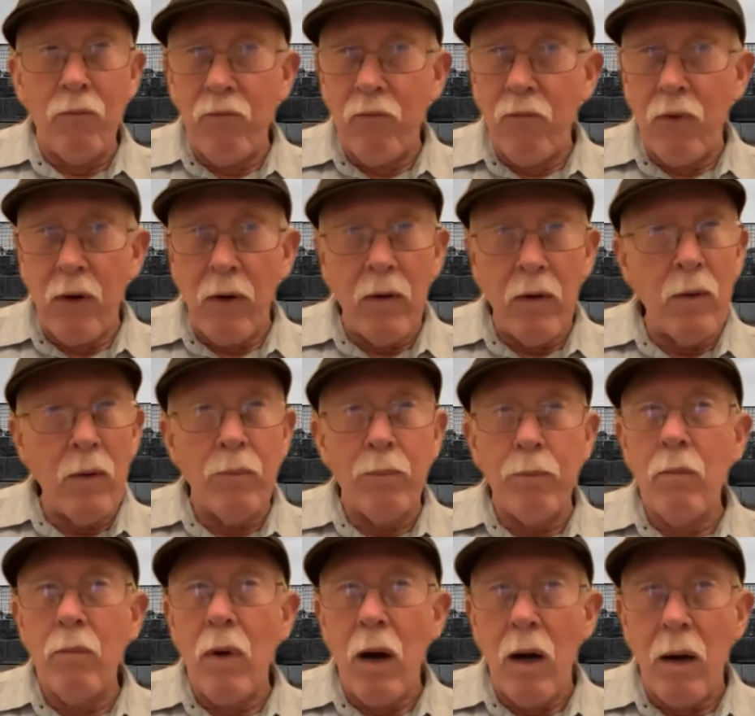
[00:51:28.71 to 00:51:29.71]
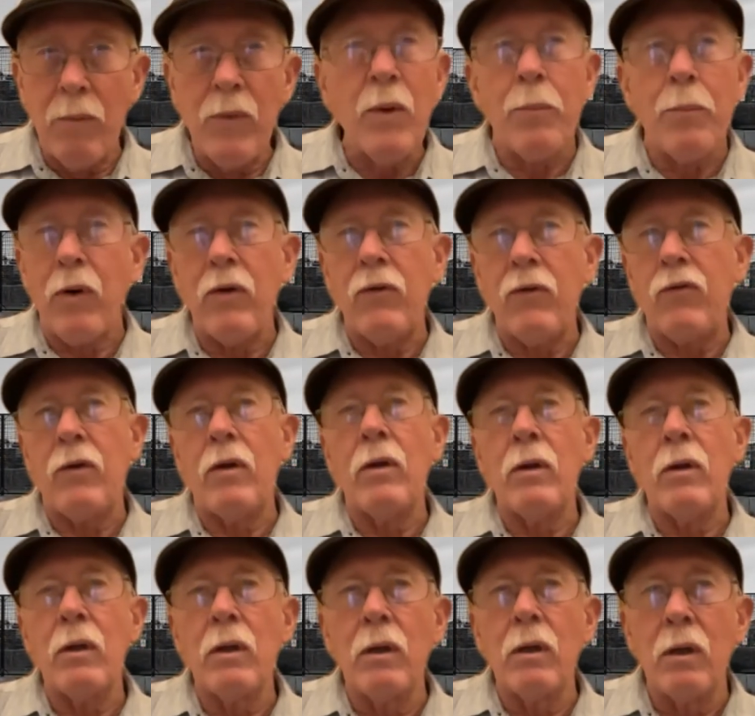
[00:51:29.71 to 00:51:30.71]
very
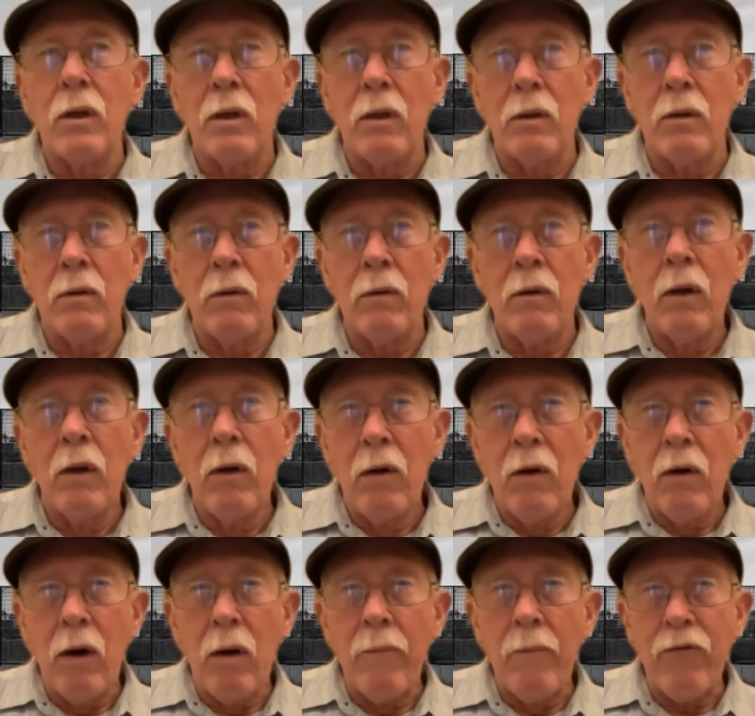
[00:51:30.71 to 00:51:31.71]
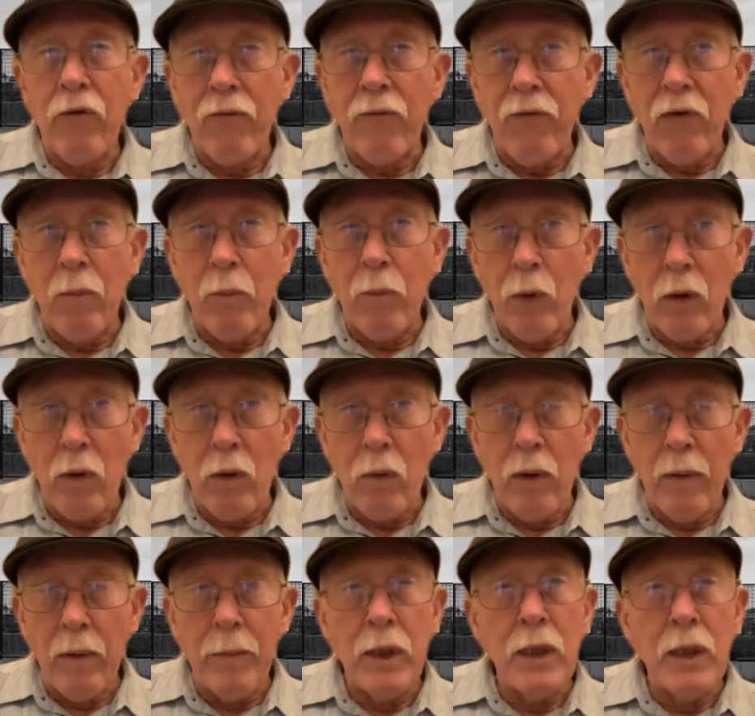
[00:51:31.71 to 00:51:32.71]
omnipresent in um, for farm worker
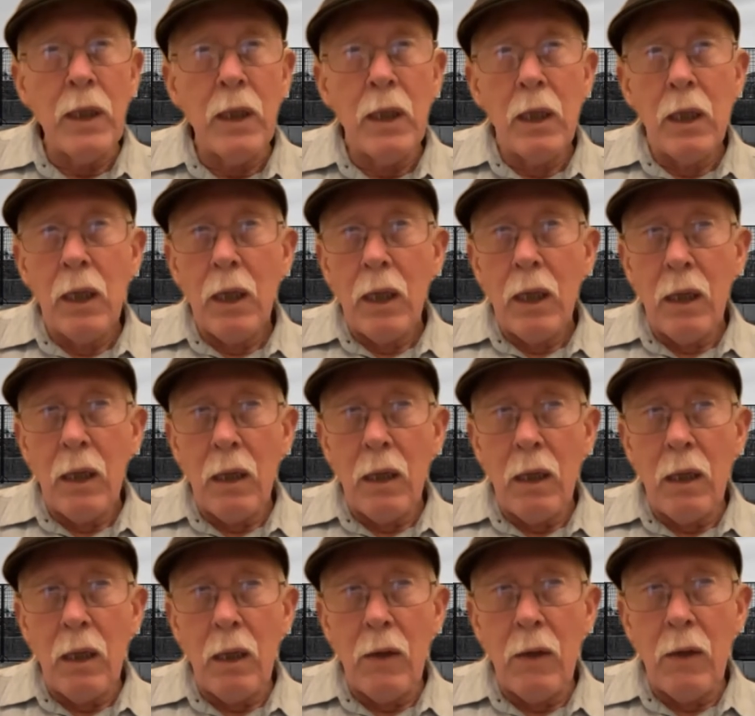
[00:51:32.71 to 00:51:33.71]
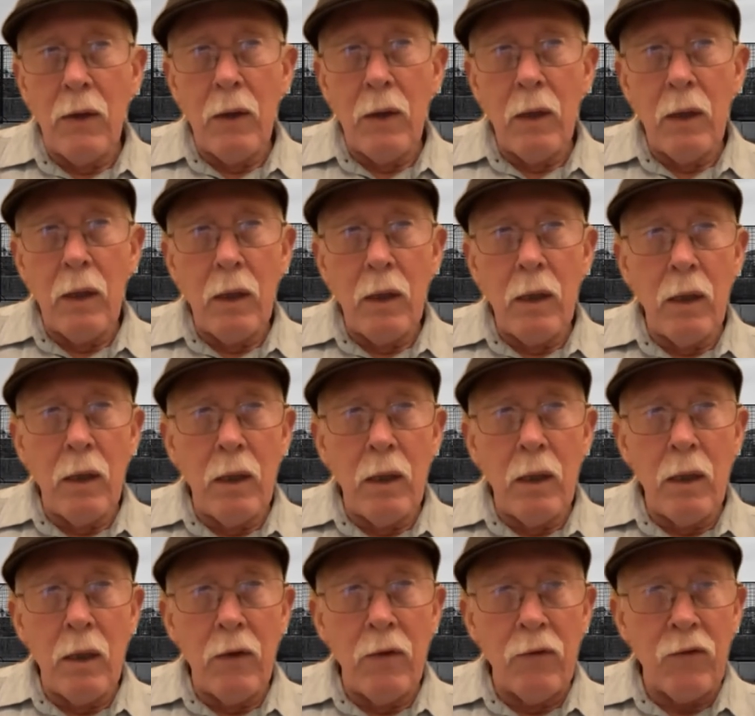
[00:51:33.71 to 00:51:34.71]
women, and
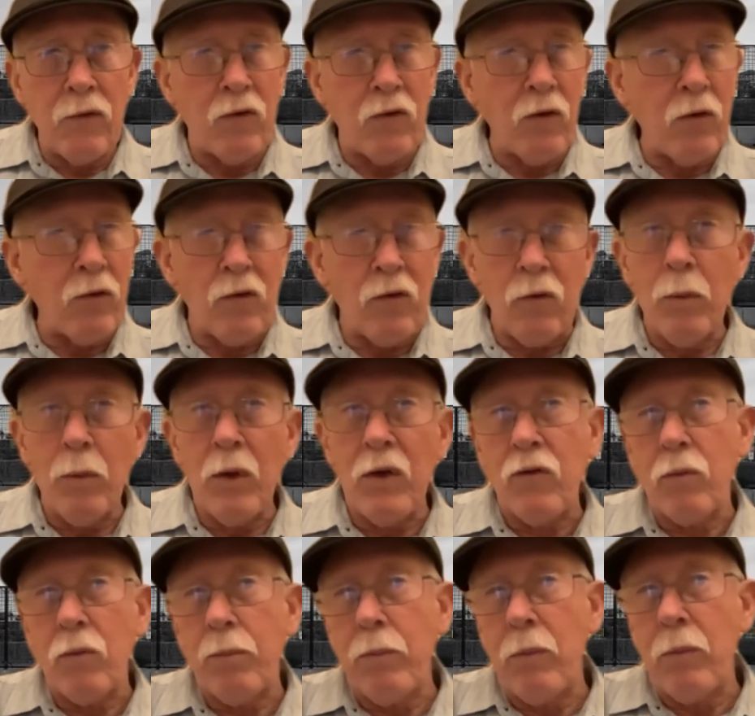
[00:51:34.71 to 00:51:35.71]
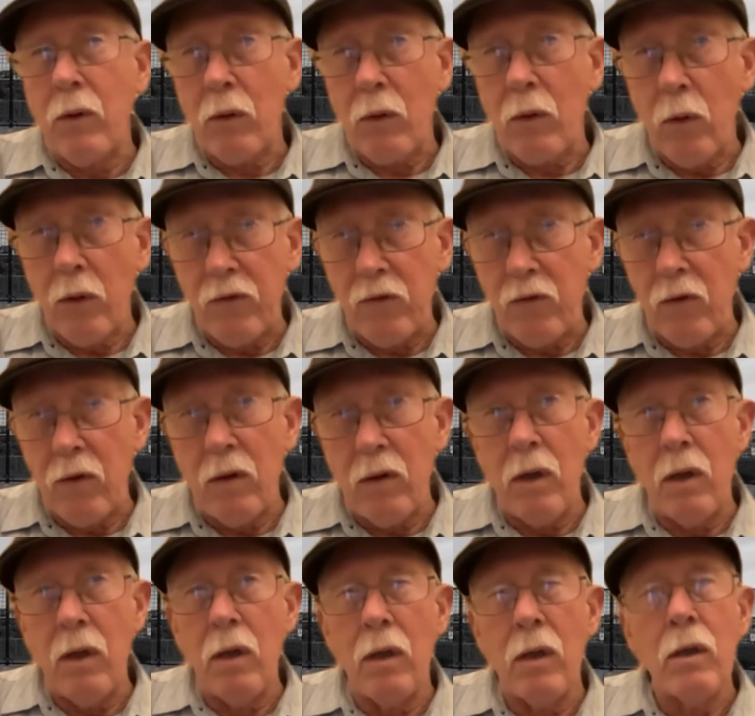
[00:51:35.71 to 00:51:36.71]
it is just as much a
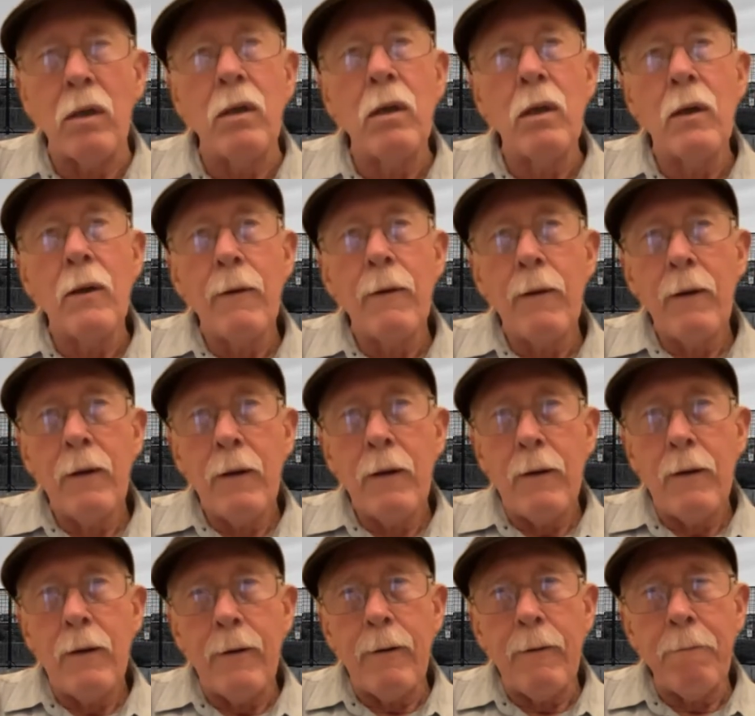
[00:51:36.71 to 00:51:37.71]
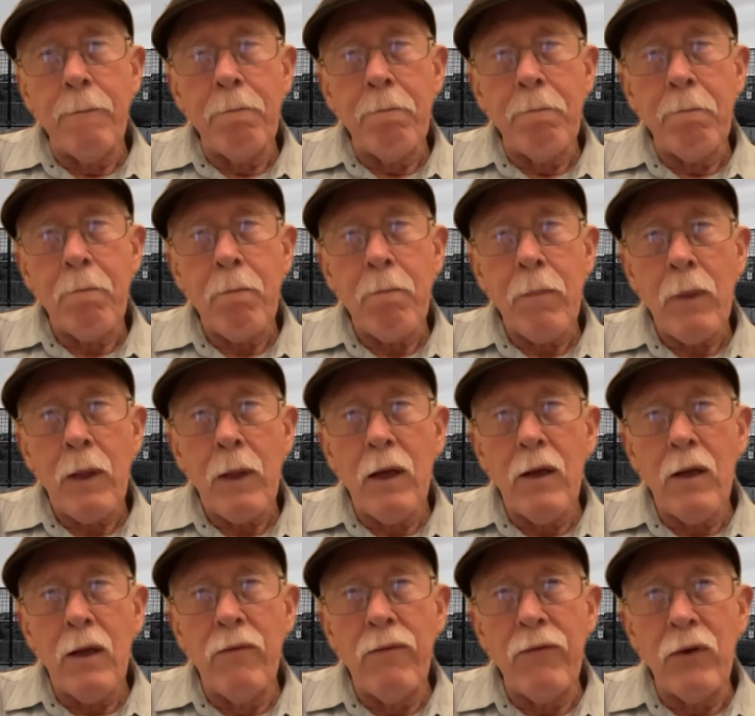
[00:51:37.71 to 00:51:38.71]
question in um,
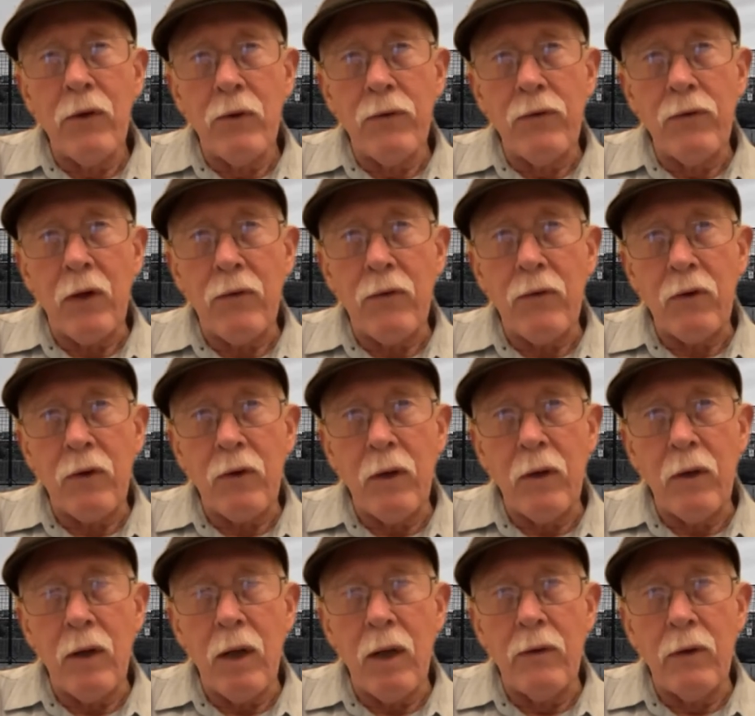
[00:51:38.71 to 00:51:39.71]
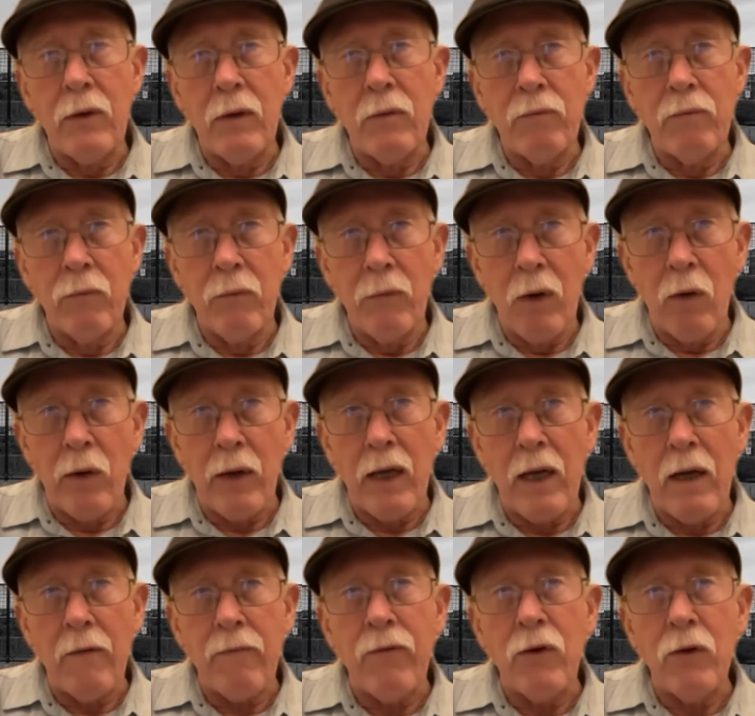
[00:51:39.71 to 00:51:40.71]
in fields as it is in
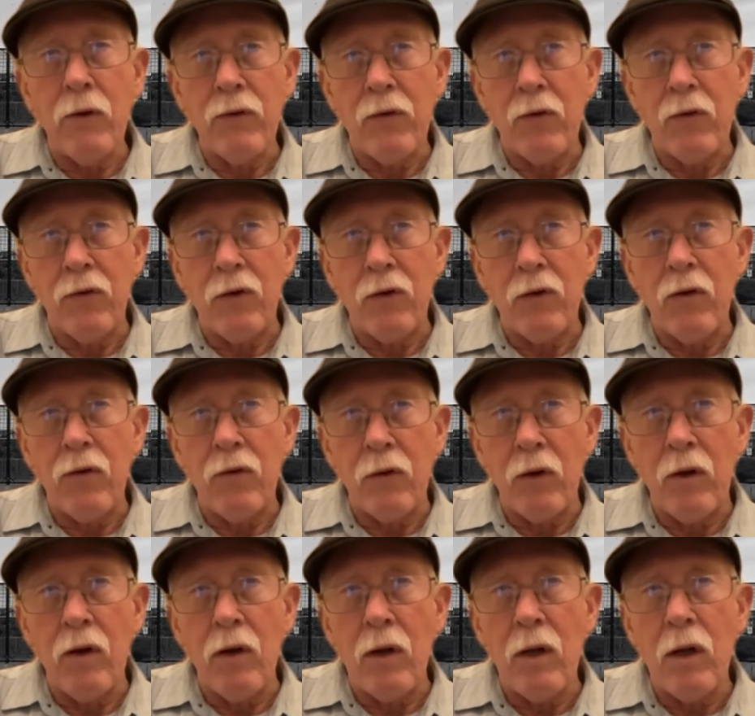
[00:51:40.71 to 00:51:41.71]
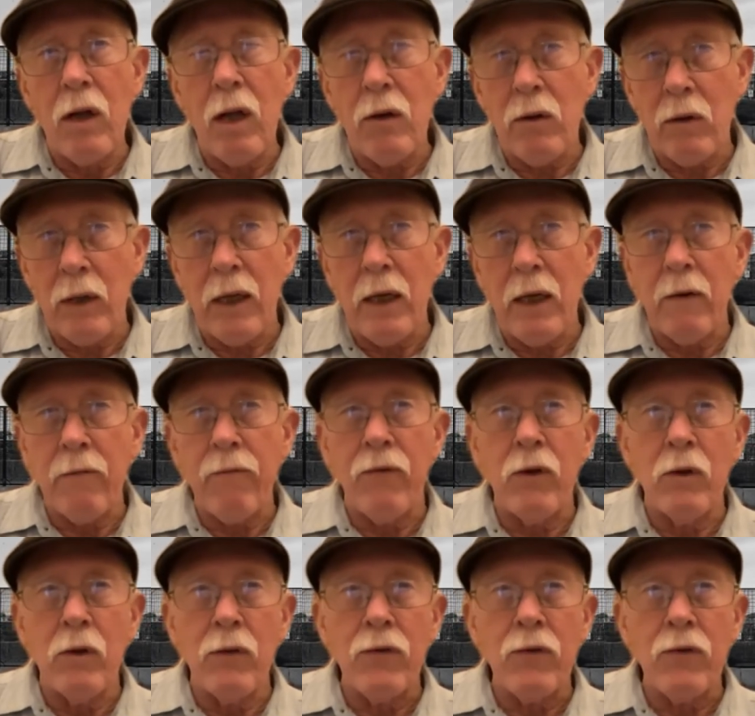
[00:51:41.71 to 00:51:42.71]
organic fields as it is in non-organic
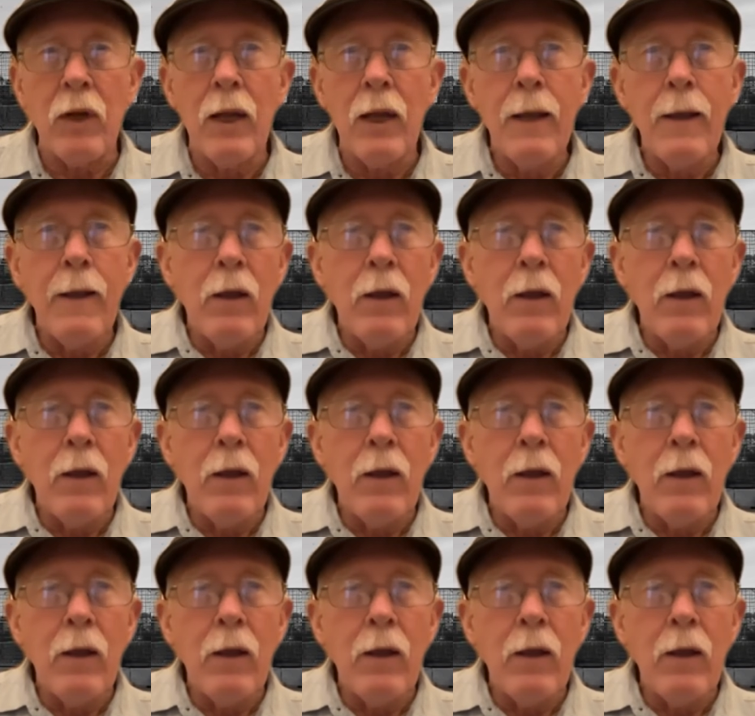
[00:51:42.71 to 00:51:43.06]
fields.